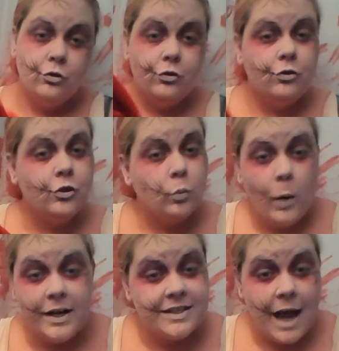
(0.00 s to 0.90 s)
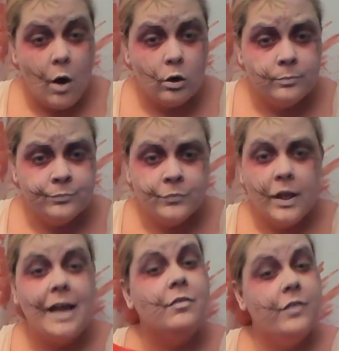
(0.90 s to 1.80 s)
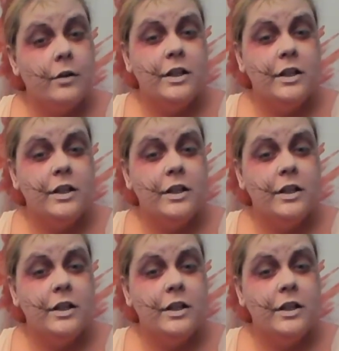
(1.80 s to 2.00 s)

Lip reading: Just wet a towel and very